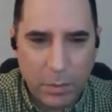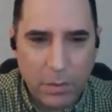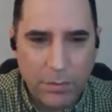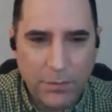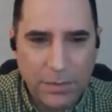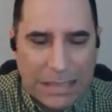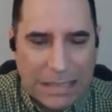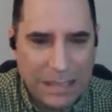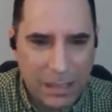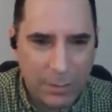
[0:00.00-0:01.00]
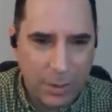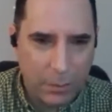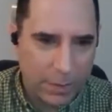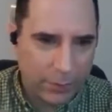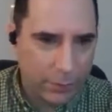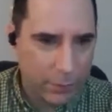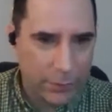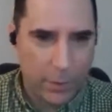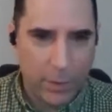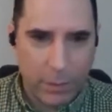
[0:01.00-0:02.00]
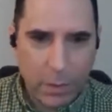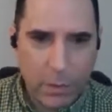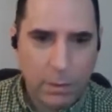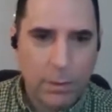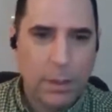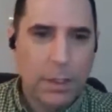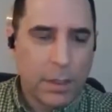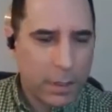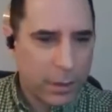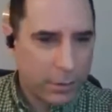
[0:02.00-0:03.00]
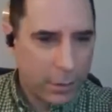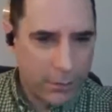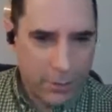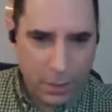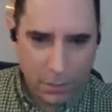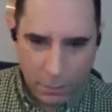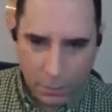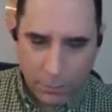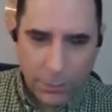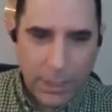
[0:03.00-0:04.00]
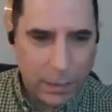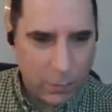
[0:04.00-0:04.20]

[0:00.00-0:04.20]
who've done some of the research on their own. They've done reading,